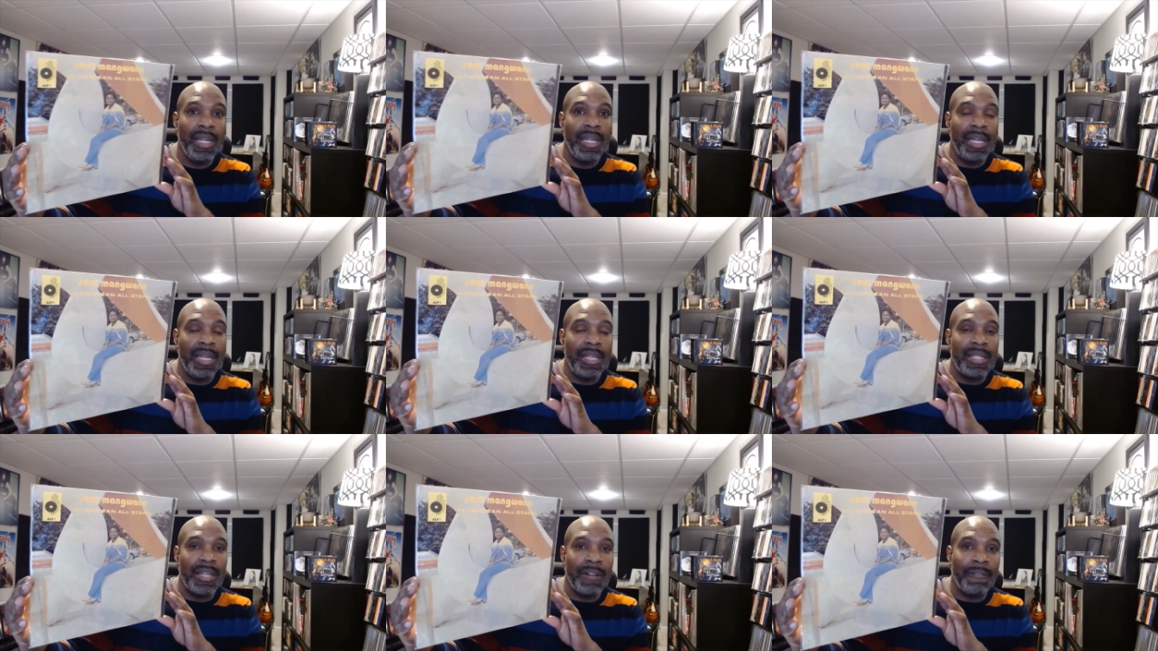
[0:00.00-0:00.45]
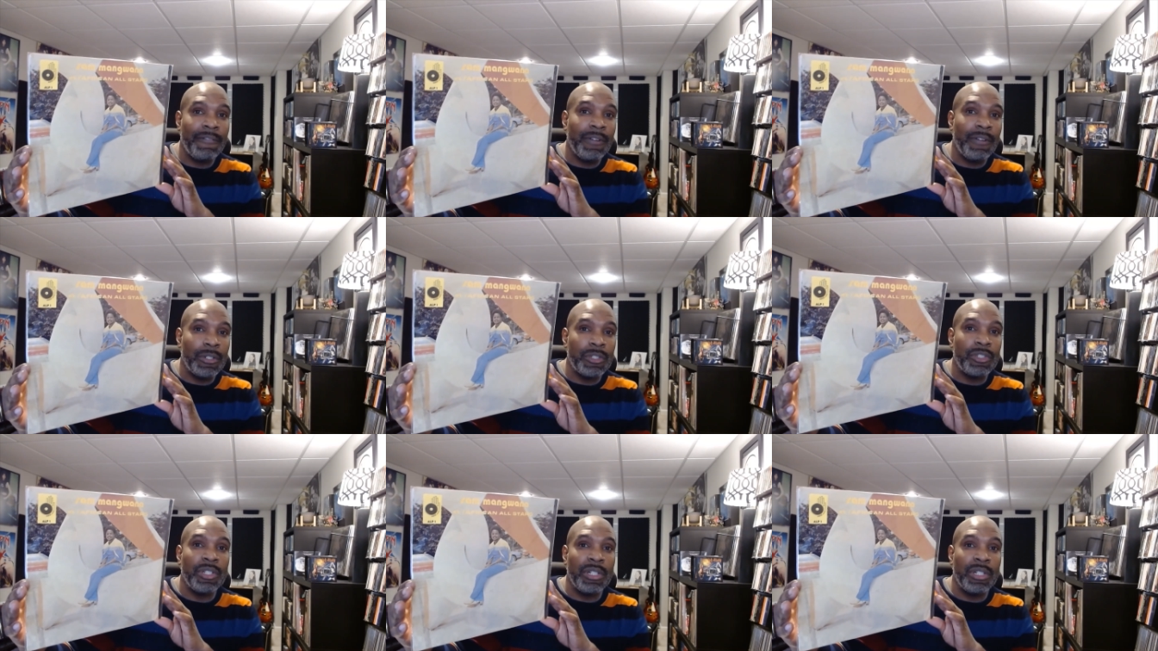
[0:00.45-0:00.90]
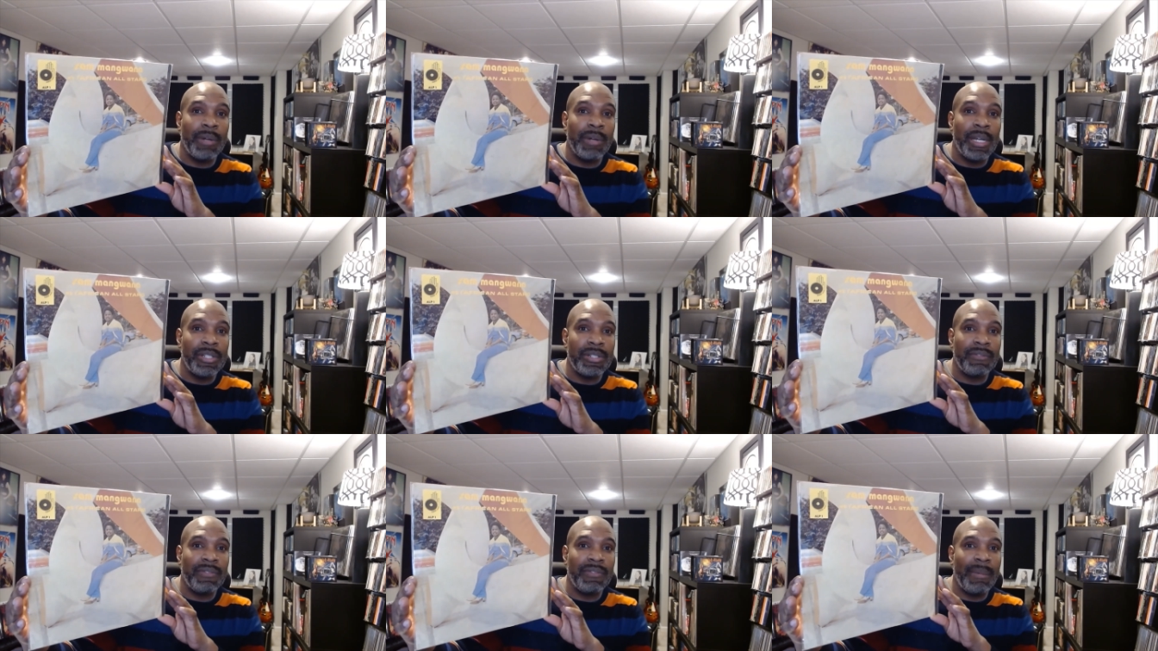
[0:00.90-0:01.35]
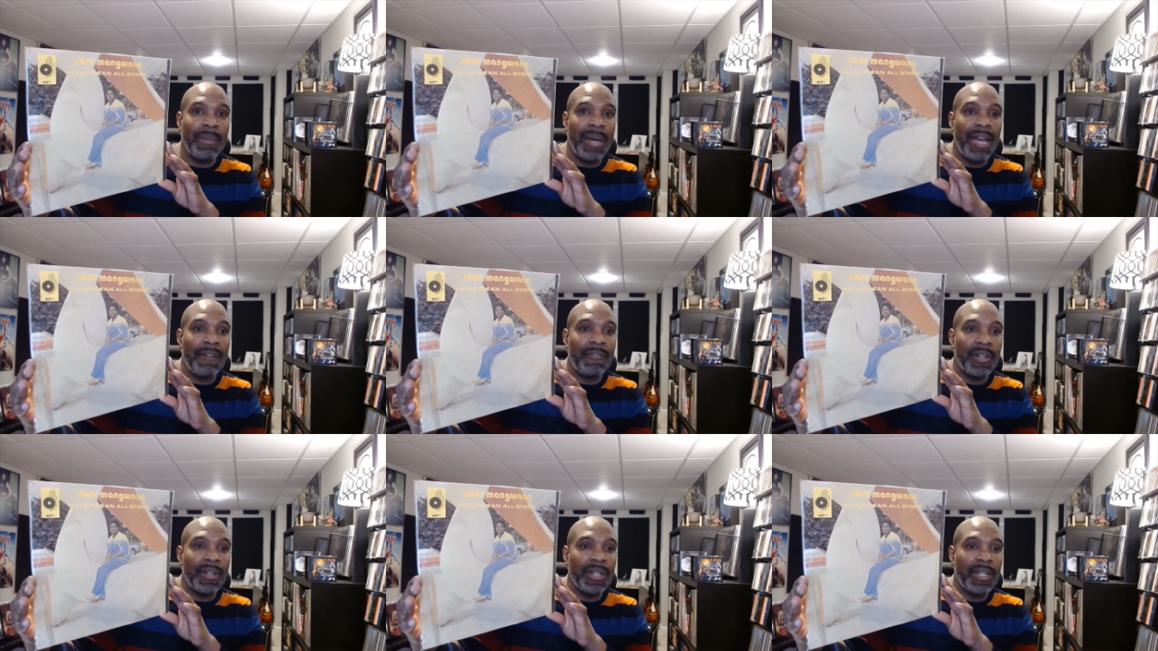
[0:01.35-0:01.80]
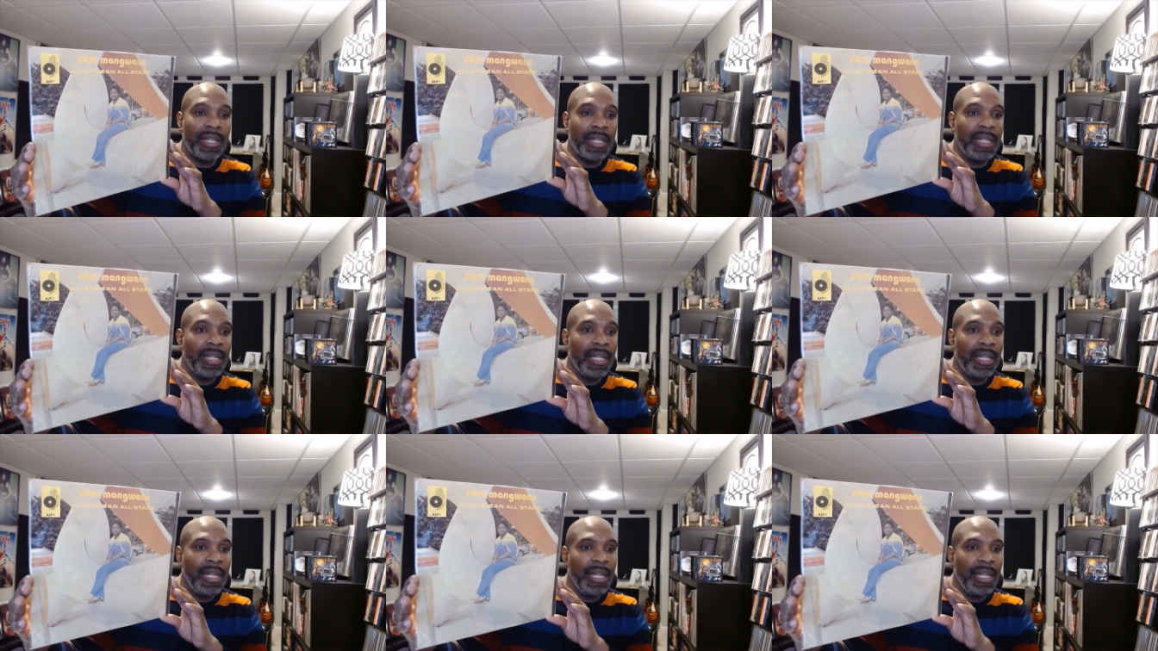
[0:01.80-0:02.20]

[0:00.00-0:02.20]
is a first generation from Africa.